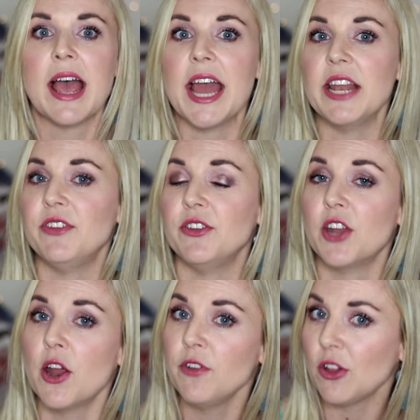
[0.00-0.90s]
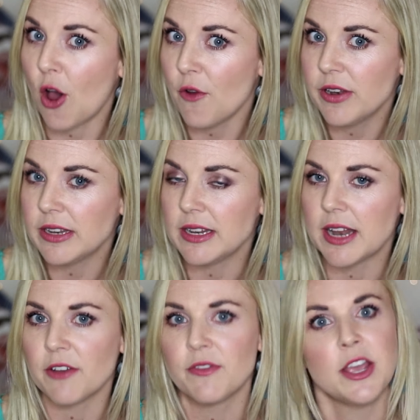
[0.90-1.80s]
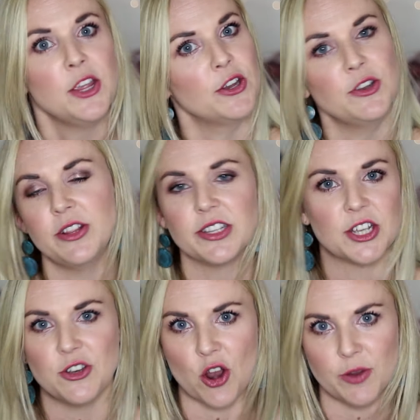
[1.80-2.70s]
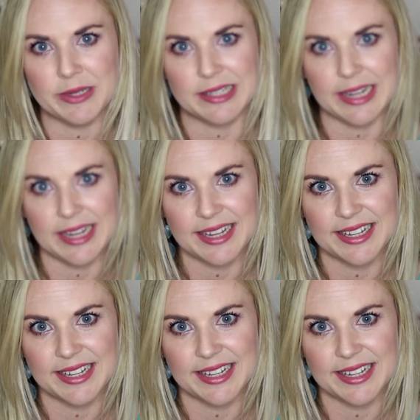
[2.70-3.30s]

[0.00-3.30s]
and if you don't feel confident enough, you can do this anonymously.